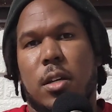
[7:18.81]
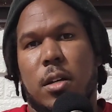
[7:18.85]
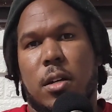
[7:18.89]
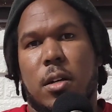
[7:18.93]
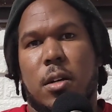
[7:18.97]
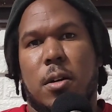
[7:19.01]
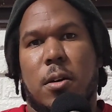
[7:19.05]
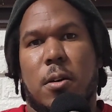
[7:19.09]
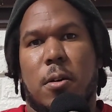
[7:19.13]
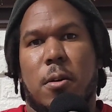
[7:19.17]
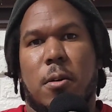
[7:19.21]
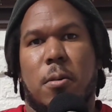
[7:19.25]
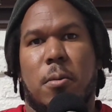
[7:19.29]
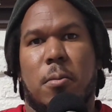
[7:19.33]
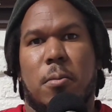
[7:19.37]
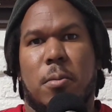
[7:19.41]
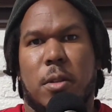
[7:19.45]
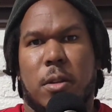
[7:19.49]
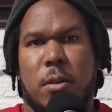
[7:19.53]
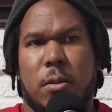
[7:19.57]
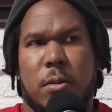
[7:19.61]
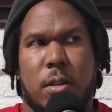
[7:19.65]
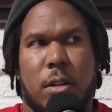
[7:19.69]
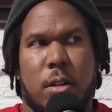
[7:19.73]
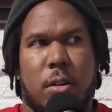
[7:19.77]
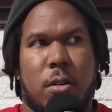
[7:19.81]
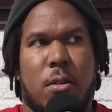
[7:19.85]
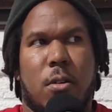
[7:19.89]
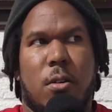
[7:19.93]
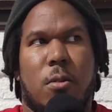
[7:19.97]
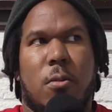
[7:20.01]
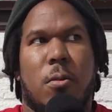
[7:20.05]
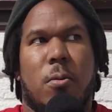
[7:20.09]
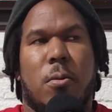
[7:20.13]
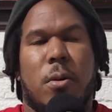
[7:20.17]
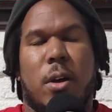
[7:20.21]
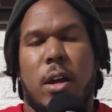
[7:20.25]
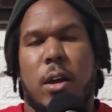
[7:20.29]
They're like,
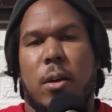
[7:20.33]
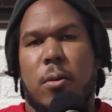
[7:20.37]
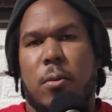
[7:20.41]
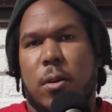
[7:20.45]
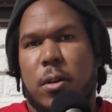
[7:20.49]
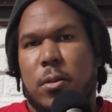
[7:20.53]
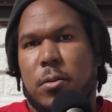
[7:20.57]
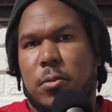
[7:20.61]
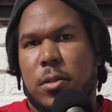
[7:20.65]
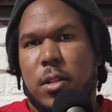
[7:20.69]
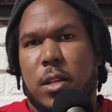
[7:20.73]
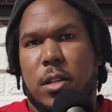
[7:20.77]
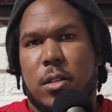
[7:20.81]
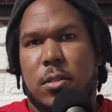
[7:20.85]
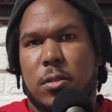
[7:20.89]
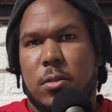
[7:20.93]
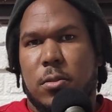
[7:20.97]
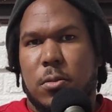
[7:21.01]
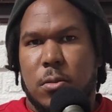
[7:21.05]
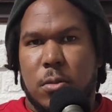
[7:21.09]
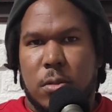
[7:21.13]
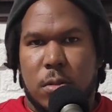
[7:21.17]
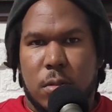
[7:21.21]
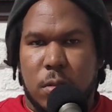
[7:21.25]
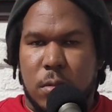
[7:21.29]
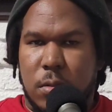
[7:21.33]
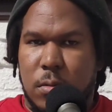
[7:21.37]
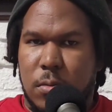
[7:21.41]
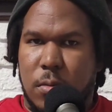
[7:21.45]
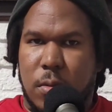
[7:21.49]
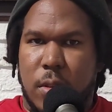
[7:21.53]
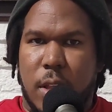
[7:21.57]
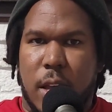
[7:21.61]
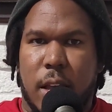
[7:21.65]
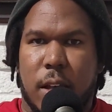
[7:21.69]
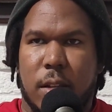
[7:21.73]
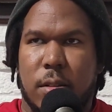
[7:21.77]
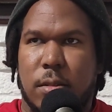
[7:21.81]
oh, why are things doing
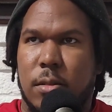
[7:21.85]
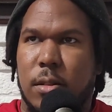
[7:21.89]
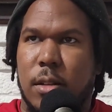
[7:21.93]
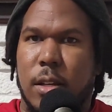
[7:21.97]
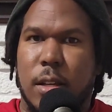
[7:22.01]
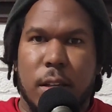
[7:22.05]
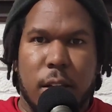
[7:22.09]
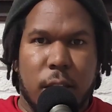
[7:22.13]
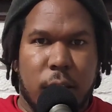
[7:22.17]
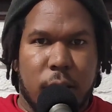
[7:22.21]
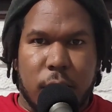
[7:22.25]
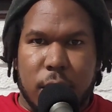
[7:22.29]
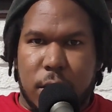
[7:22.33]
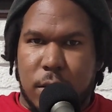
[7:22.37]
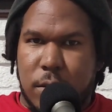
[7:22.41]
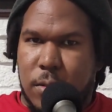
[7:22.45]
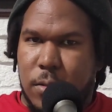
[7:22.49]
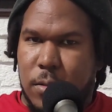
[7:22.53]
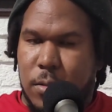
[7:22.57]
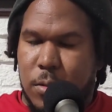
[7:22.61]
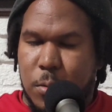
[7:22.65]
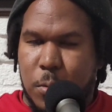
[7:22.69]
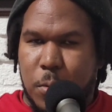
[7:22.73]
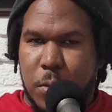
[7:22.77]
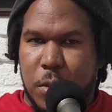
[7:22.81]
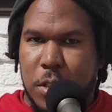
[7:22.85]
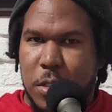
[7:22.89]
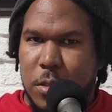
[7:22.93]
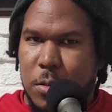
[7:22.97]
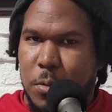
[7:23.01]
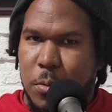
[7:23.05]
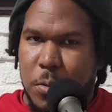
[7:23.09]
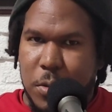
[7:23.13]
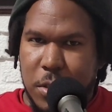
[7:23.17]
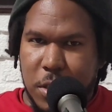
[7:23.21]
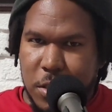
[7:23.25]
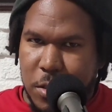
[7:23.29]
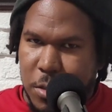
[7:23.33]
that? It's
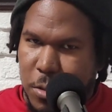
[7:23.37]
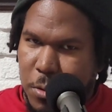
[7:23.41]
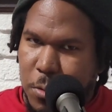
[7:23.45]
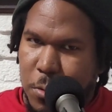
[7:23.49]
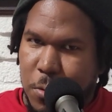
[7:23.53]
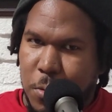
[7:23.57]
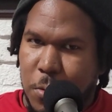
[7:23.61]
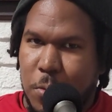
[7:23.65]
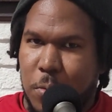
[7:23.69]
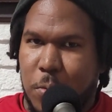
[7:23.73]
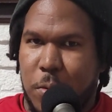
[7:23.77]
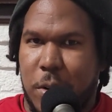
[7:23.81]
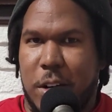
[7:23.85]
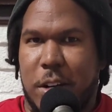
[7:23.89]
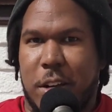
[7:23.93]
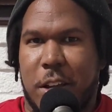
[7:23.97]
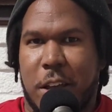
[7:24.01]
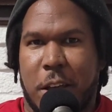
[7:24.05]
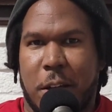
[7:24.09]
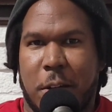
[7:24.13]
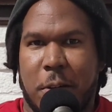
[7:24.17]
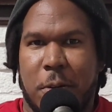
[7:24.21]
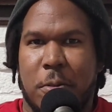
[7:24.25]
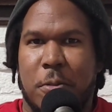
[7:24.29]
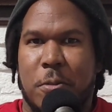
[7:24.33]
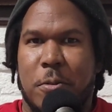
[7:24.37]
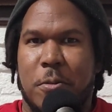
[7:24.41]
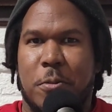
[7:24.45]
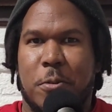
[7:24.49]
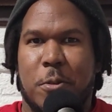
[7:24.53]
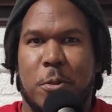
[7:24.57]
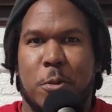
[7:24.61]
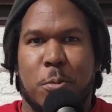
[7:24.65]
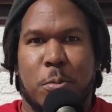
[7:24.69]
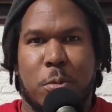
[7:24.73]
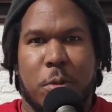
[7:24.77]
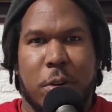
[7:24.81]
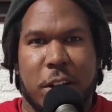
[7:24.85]
2022 right now.
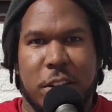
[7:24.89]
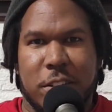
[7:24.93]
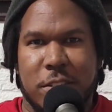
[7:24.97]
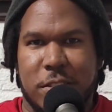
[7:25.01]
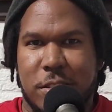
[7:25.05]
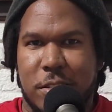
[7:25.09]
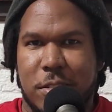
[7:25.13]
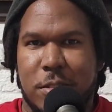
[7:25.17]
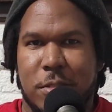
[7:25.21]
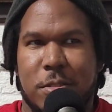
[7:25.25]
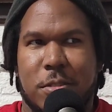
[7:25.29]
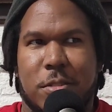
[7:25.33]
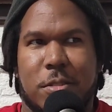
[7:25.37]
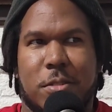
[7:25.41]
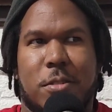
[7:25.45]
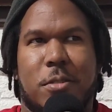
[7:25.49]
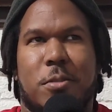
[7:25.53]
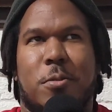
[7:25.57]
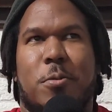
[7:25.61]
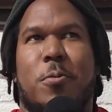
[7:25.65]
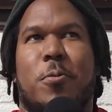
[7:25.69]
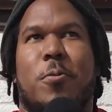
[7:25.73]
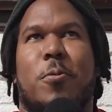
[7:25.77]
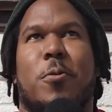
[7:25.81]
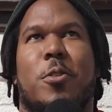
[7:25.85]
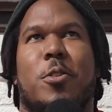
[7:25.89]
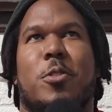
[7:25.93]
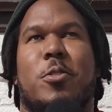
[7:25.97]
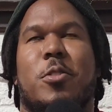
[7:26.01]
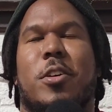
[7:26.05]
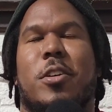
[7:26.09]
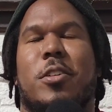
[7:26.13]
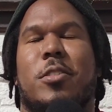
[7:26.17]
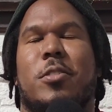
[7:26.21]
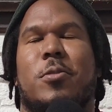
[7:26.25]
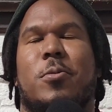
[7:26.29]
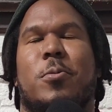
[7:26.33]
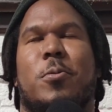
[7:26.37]
Fuel prices for
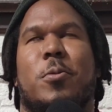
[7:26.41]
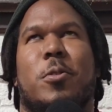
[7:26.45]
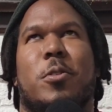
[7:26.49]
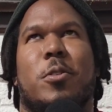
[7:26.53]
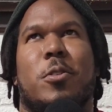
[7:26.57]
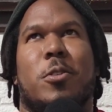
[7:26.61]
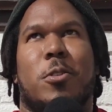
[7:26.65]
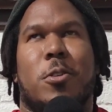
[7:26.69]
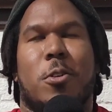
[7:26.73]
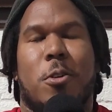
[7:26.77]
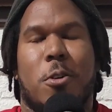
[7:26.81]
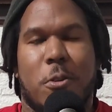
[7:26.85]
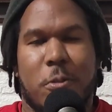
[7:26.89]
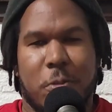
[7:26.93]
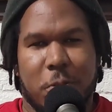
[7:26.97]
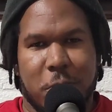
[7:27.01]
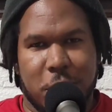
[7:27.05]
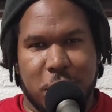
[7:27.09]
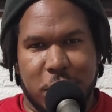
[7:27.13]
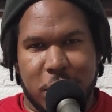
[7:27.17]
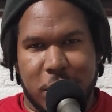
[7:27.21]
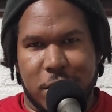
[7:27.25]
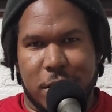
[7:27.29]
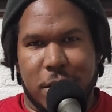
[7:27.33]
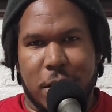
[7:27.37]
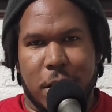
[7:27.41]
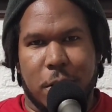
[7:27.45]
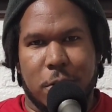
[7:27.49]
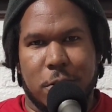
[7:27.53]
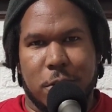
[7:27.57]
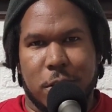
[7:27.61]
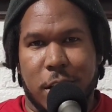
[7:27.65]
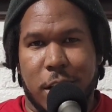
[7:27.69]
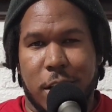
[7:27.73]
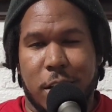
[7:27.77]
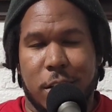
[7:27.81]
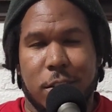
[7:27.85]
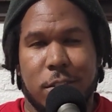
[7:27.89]
trucks were over $6
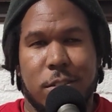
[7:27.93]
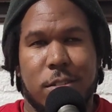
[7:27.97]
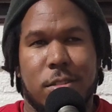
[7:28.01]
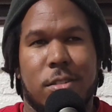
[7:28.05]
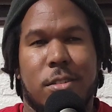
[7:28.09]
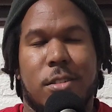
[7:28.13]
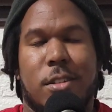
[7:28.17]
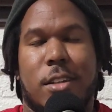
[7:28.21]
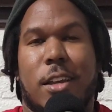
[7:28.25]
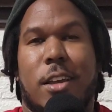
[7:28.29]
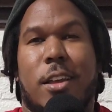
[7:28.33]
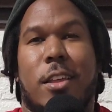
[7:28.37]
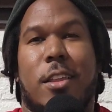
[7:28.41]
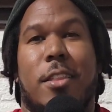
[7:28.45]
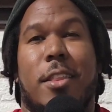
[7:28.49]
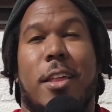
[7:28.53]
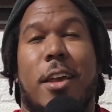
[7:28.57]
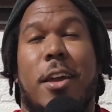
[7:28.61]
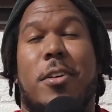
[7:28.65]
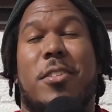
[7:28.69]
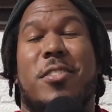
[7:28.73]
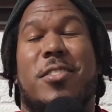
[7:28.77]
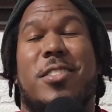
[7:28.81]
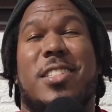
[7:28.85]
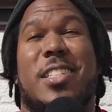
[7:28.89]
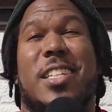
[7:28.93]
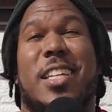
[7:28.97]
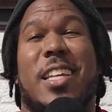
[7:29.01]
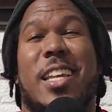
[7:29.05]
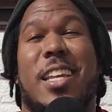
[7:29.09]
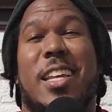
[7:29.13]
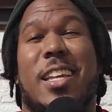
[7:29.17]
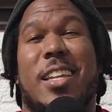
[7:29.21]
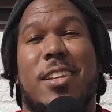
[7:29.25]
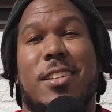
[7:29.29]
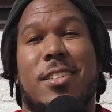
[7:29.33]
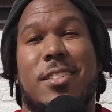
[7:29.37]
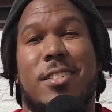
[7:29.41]
a gallon, and that was
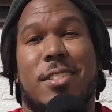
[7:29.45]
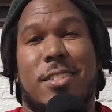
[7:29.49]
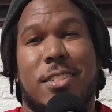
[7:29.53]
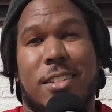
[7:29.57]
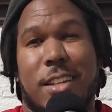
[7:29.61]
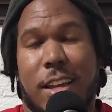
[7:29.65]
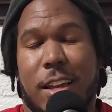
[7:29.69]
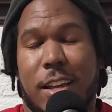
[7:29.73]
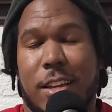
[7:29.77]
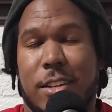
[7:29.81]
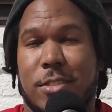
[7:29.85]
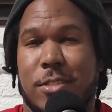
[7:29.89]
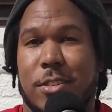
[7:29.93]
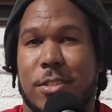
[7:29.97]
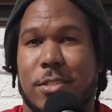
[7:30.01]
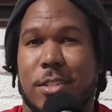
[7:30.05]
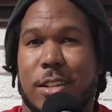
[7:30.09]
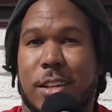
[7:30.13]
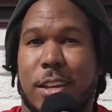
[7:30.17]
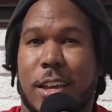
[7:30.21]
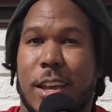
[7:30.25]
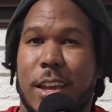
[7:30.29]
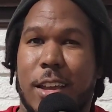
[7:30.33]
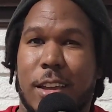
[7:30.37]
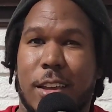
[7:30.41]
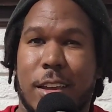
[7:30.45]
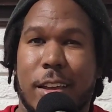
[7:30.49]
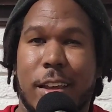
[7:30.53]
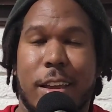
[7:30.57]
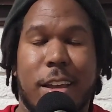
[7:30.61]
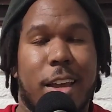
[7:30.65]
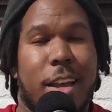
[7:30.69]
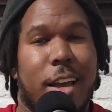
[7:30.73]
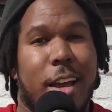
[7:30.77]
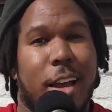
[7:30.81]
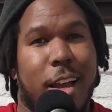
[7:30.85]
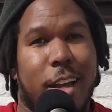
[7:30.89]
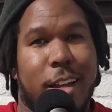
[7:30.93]
insane. So I was like, hey,
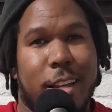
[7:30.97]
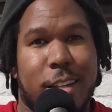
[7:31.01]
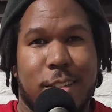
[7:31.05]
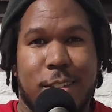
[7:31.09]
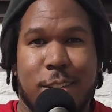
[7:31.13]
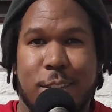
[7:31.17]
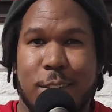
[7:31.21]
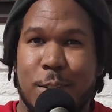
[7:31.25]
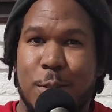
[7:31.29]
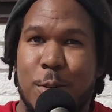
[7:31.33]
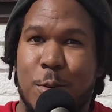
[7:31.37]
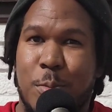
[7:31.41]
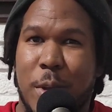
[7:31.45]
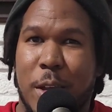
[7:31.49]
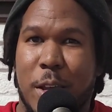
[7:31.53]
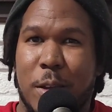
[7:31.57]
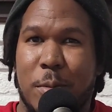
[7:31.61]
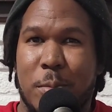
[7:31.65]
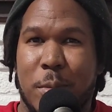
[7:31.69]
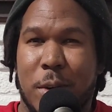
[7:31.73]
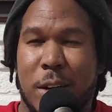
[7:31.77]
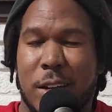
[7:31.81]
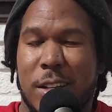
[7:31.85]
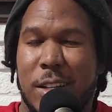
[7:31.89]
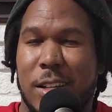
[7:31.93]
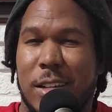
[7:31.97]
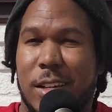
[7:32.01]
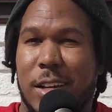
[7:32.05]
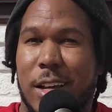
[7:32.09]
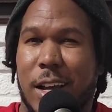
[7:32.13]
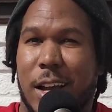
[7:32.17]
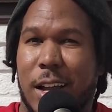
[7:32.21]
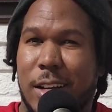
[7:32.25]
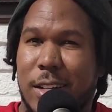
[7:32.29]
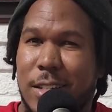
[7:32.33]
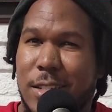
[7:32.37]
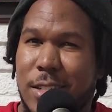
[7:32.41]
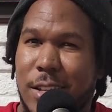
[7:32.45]
I can still make money and
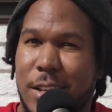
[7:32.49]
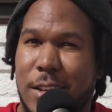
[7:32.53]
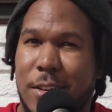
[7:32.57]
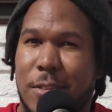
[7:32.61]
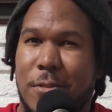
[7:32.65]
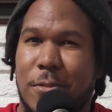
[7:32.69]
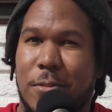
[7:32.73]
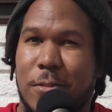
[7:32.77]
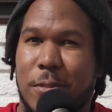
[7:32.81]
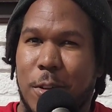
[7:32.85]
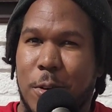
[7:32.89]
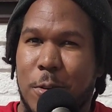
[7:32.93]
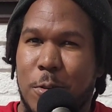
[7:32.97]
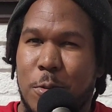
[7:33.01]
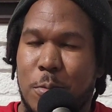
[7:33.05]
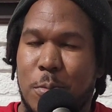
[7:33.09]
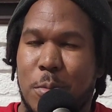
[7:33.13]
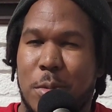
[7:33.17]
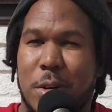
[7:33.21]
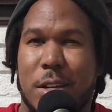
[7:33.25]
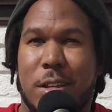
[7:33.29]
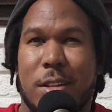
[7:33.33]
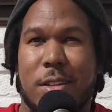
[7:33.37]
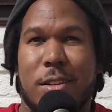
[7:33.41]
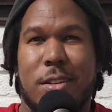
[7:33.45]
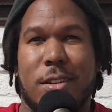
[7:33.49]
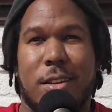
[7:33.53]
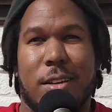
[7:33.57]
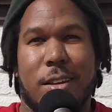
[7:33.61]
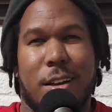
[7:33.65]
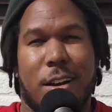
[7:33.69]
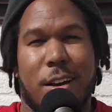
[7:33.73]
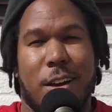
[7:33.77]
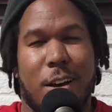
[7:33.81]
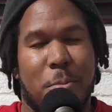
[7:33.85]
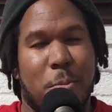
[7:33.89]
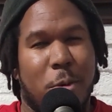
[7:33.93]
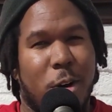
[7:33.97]
kind of stay afloat, but
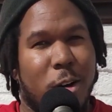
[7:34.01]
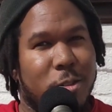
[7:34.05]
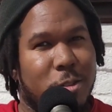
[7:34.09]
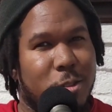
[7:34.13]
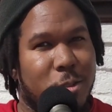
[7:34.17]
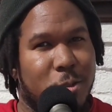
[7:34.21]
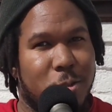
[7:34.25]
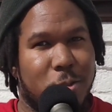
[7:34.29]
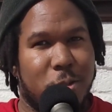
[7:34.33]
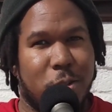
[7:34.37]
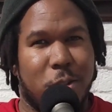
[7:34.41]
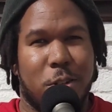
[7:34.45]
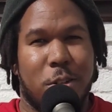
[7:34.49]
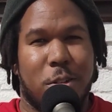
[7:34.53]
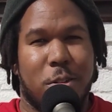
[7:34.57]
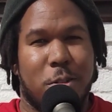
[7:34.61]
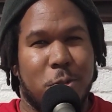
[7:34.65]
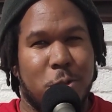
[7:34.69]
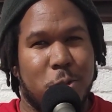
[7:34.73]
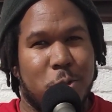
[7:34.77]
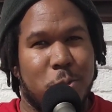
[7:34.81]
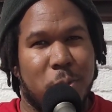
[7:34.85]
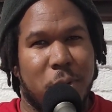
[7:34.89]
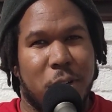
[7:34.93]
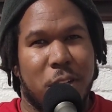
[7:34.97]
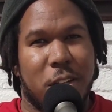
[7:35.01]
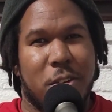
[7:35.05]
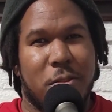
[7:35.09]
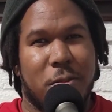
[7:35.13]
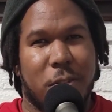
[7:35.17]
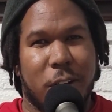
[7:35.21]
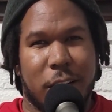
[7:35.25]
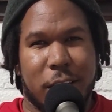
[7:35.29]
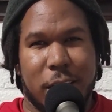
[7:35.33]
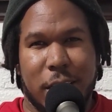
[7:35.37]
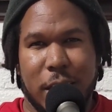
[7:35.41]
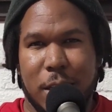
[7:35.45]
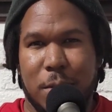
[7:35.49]
I'm also going to lose money
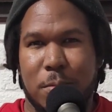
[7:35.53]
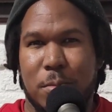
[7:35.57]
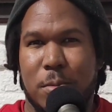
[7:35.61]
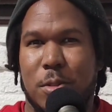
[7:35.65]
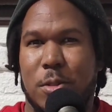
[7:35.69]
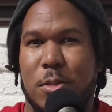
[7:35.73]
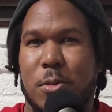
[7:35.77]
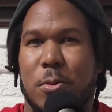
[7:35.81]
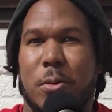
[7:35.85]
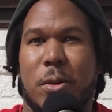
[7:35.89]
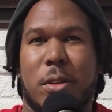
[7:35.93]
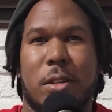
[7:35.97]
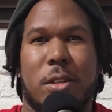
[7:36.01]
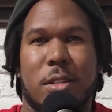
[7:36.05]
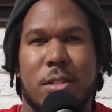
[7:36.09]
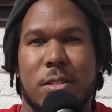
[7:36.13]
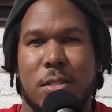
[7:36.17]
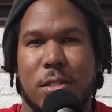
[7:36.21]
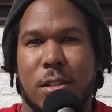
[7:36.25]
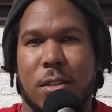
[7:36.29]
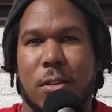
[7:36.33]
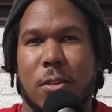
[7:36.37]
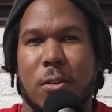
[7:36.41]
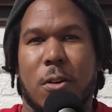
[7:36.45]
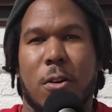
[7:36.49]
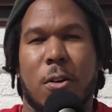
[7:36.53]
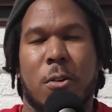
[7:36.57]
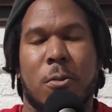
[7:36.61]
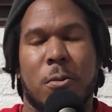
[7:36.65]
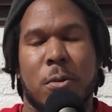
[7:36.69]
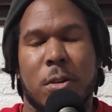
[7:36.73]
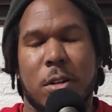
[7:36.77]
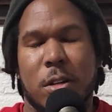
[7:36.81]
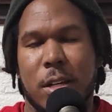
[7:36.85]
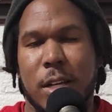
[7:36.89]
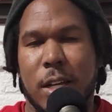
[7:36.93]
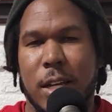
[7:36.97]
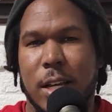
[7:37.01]
if I keep doing this in the long
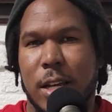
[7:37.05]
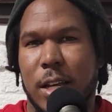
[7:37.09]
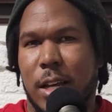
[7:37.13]
run.